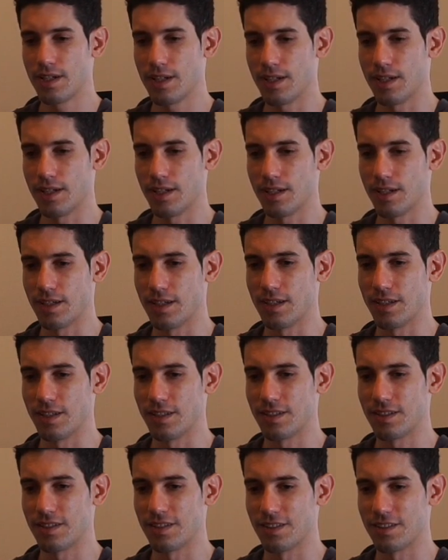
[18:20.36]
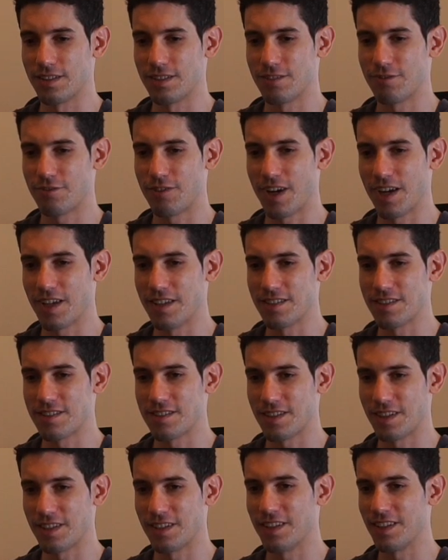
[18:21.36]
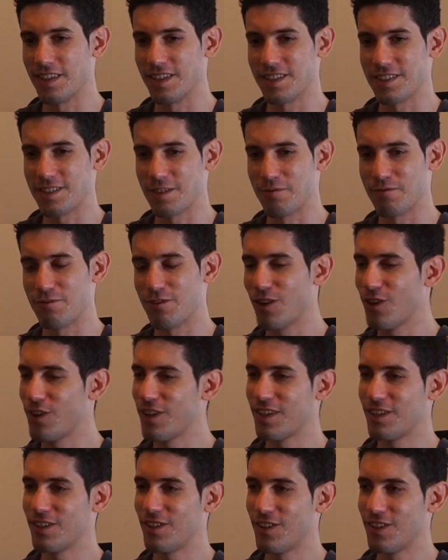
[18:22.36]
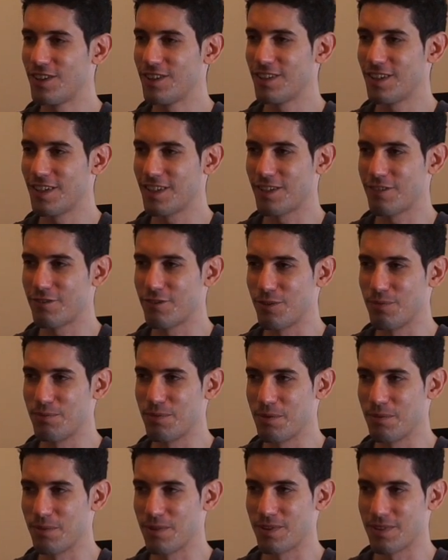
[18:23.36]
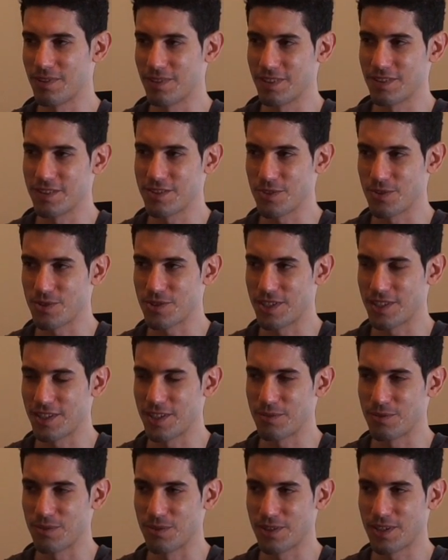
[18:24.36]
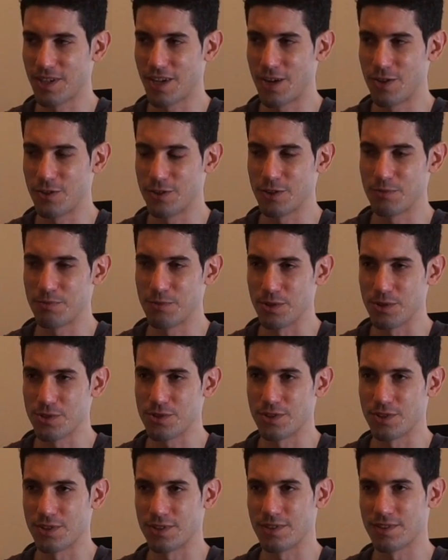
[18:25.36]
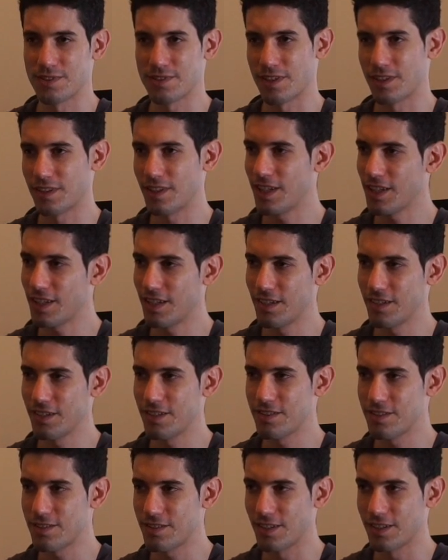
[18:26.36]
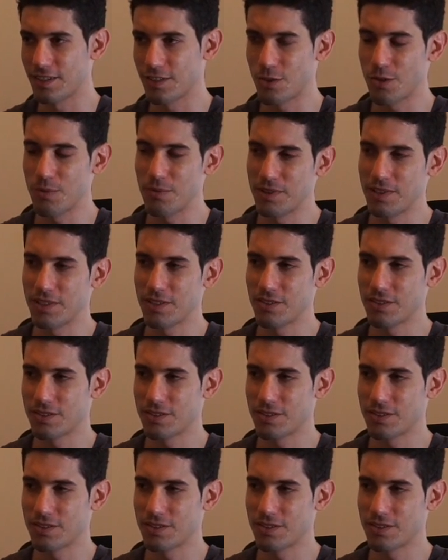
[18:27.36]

uh, it, it finds suddenly some following in Holland, like a few people in the social network around that person start liking it, start commenting,